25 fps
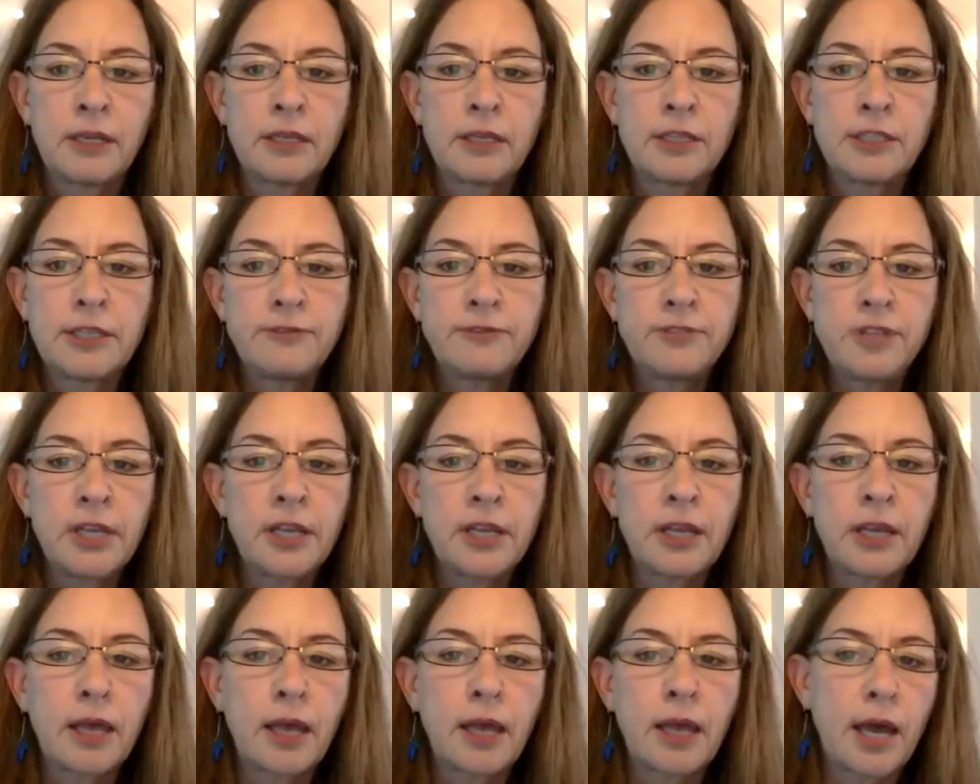
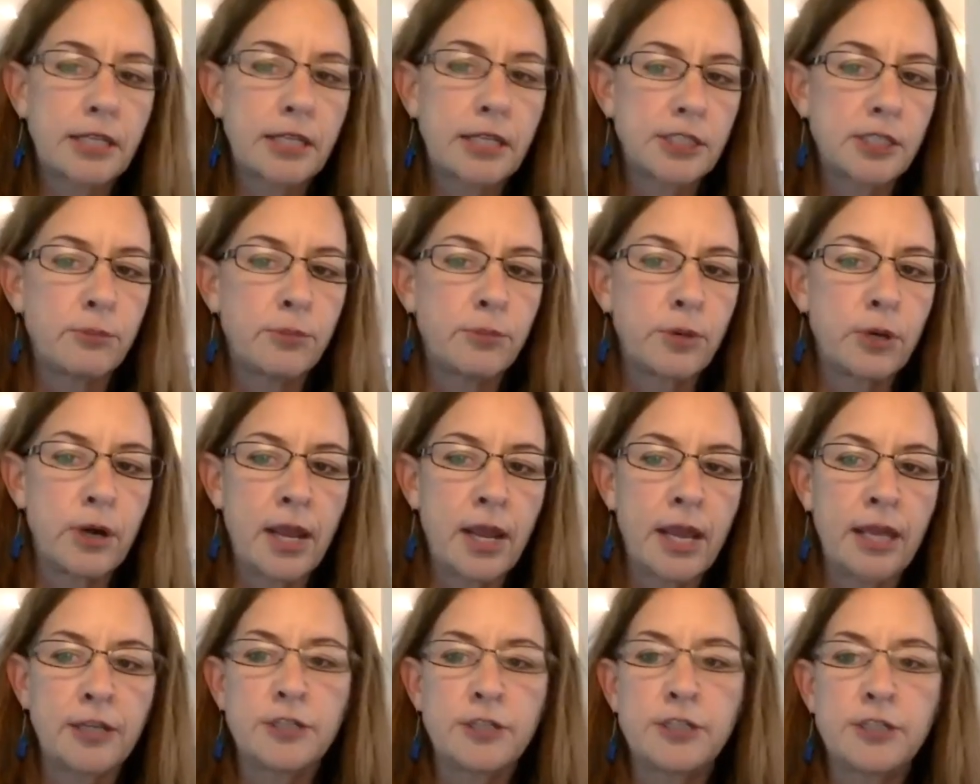Shifting customer
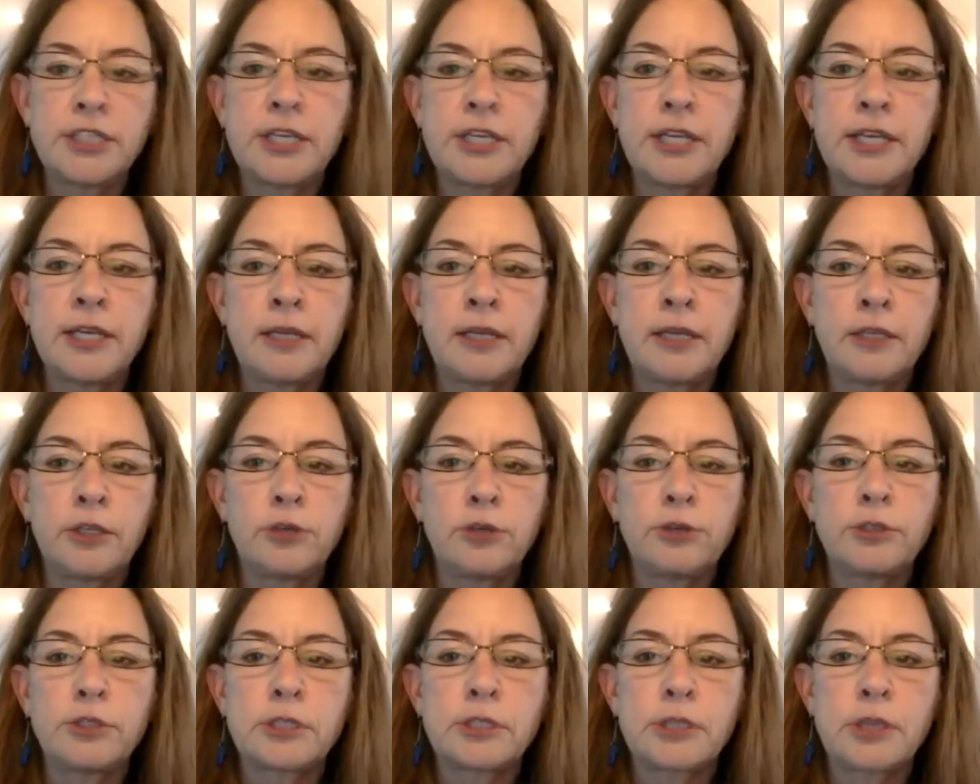energy
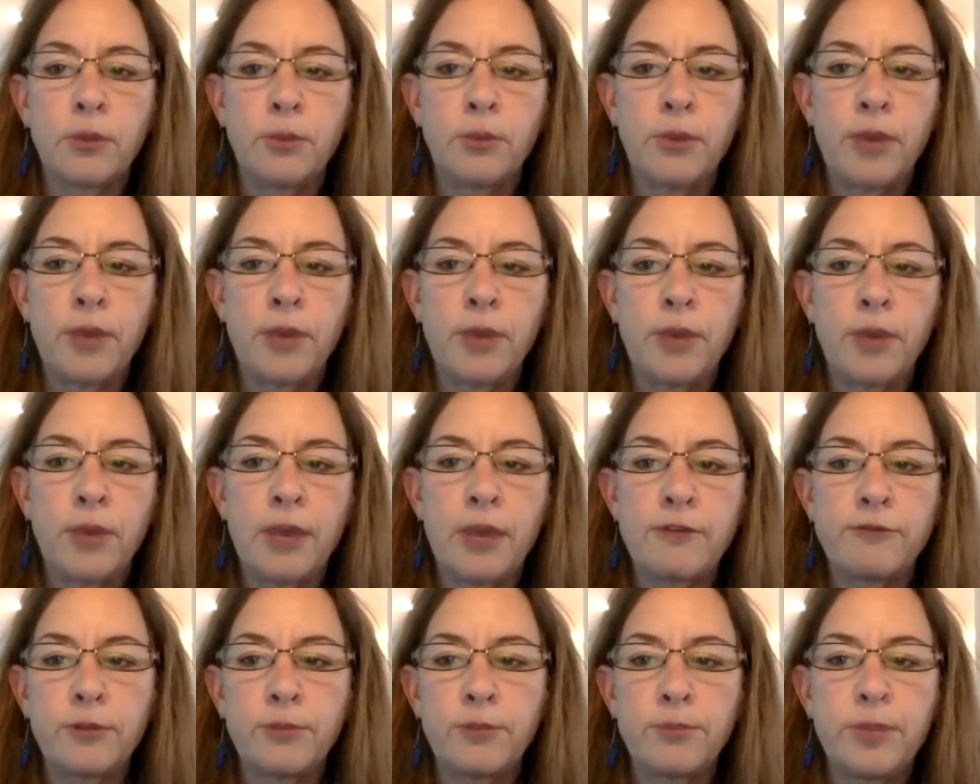use away
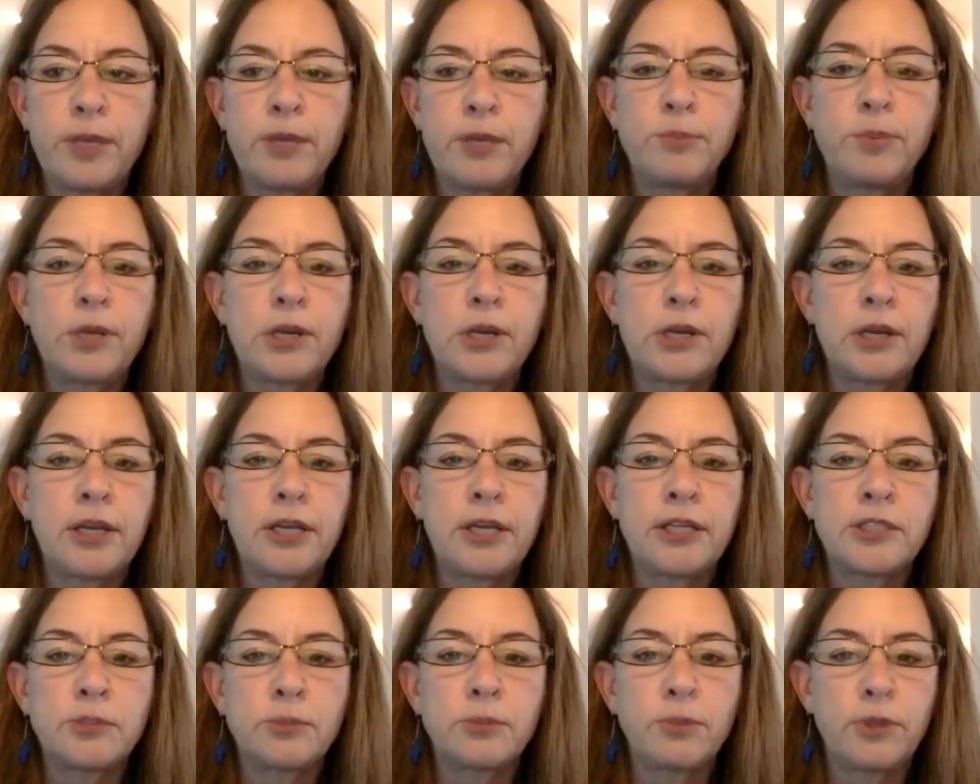from peak
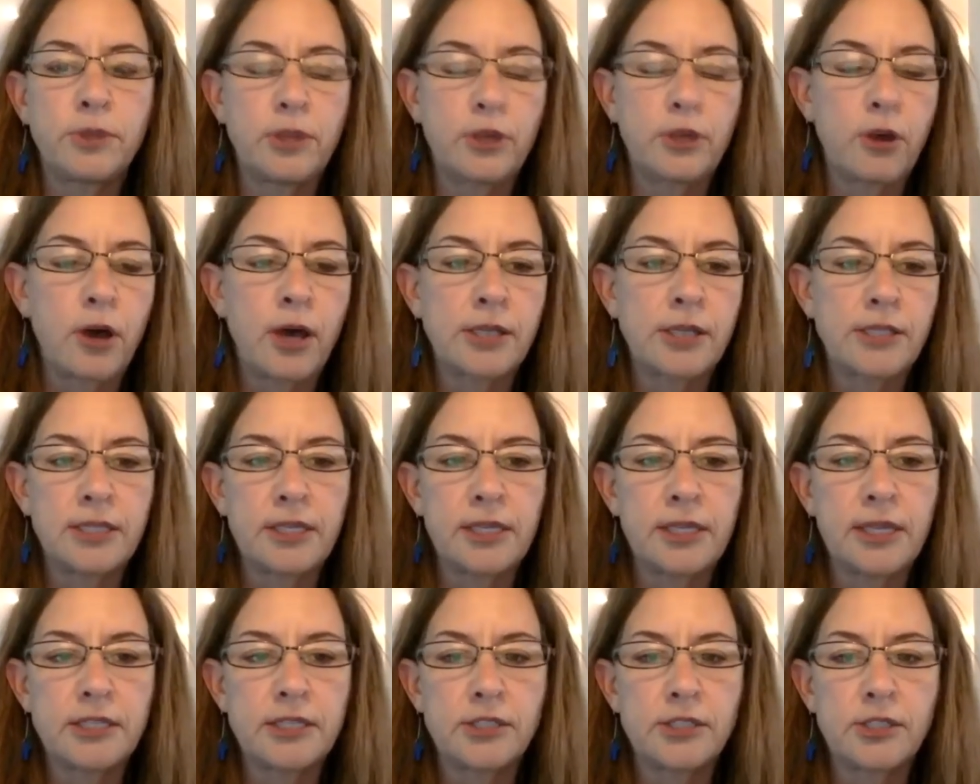periods with the
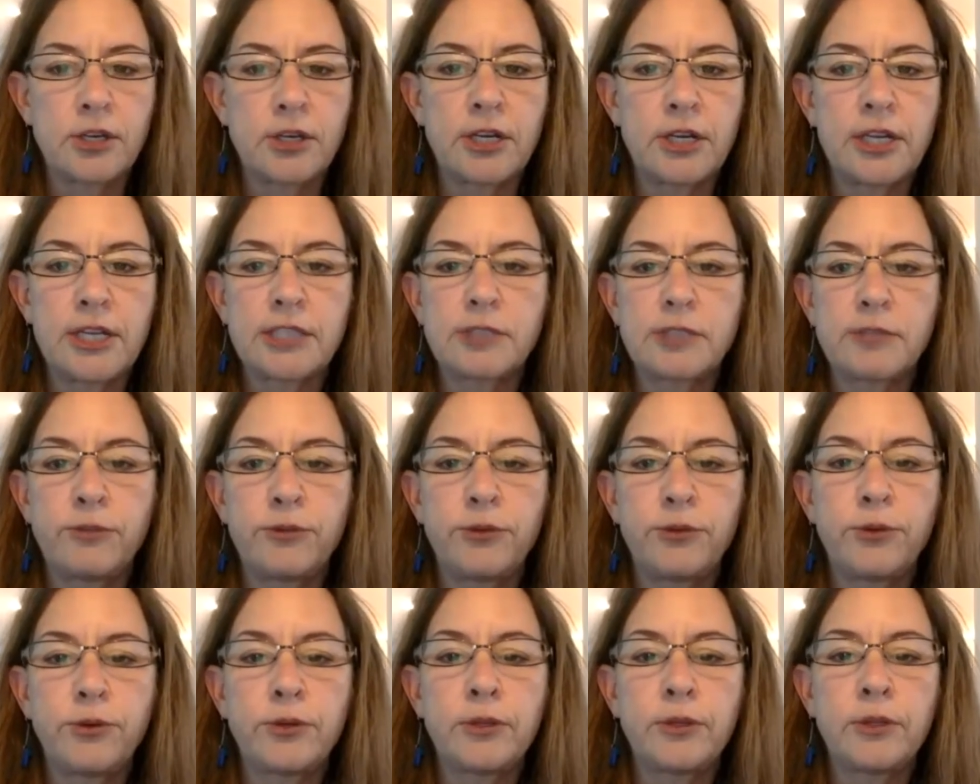costliest, dirtiest
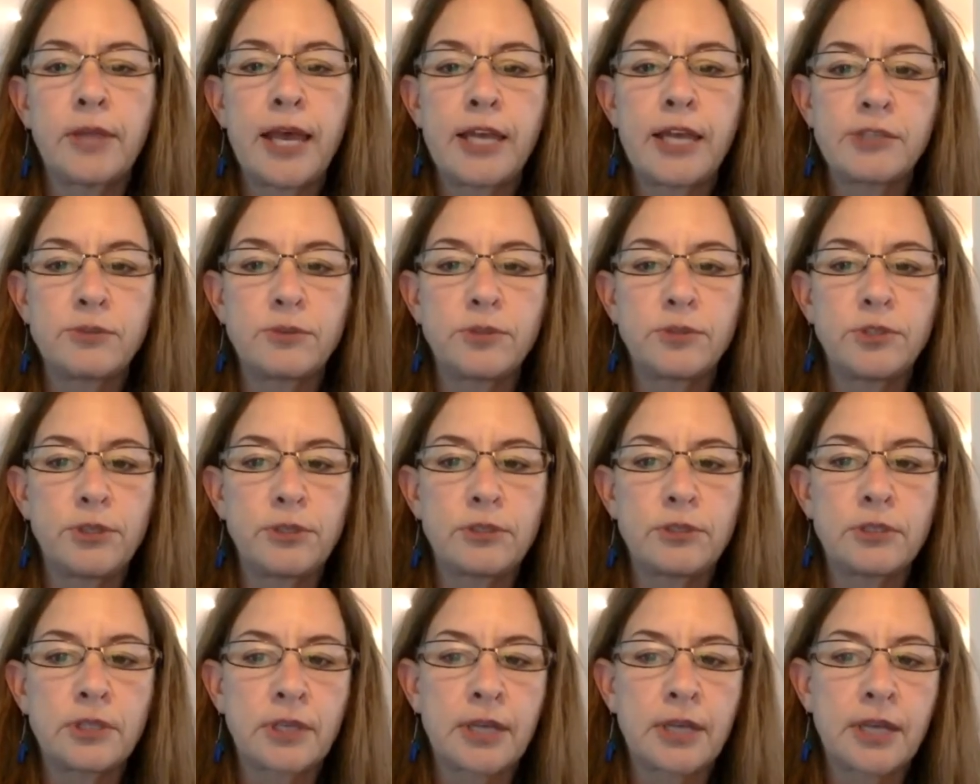fuel has
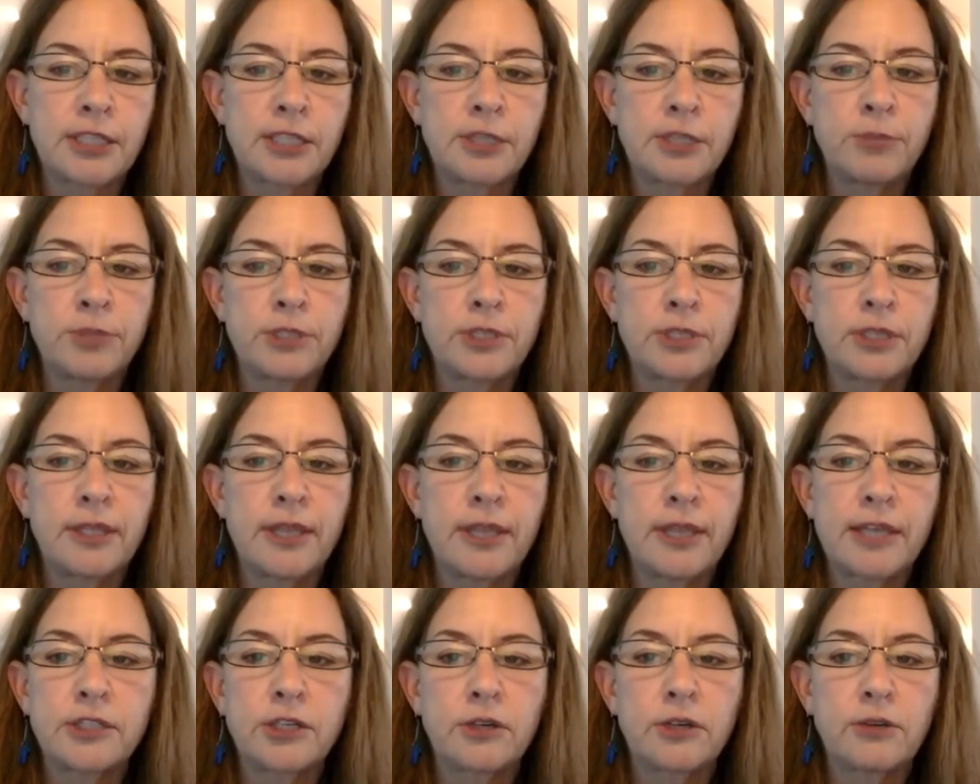reduced customers'
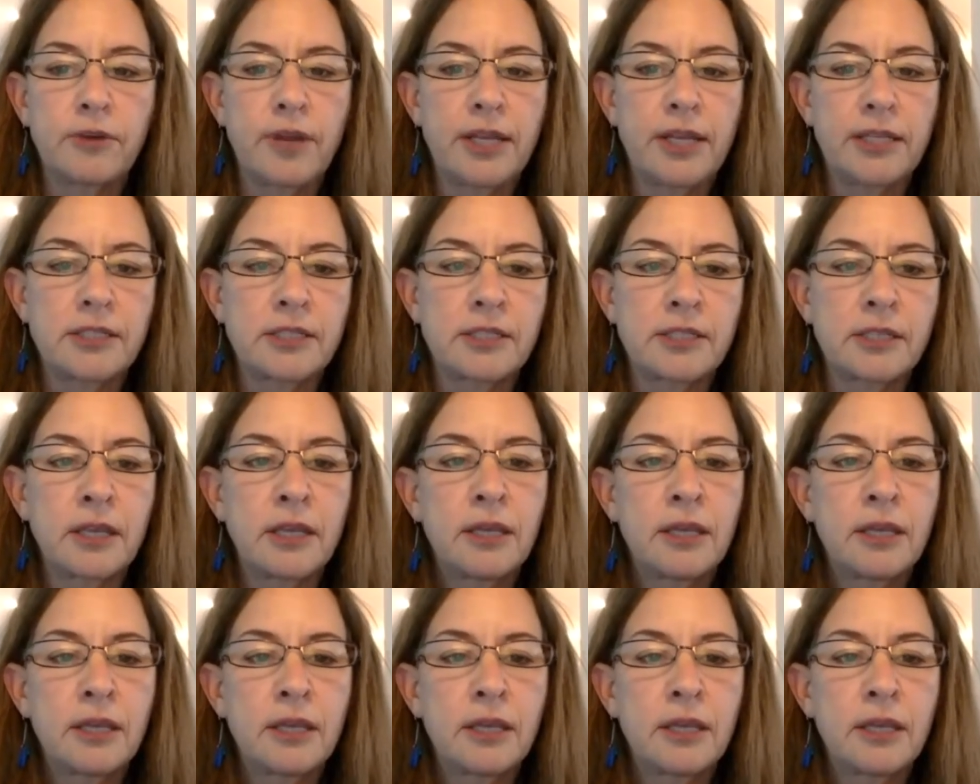electric rates